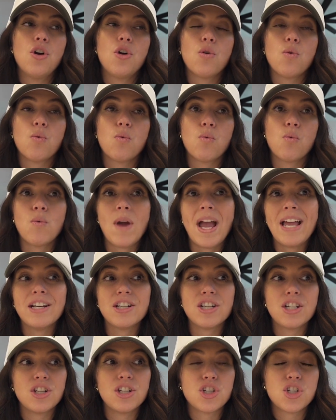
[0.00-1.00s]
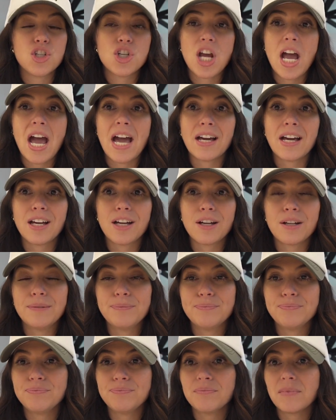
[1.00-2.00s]
rent check
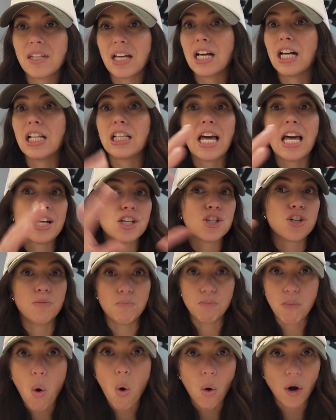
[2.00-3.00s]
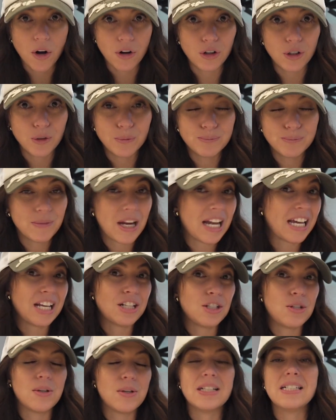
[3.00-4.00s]
collection portal, I
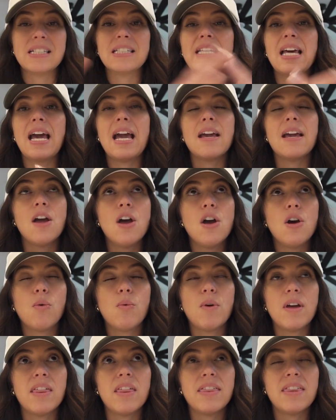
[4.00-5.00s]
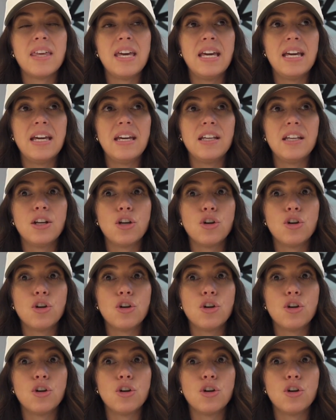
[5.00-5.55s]
guess you can say, within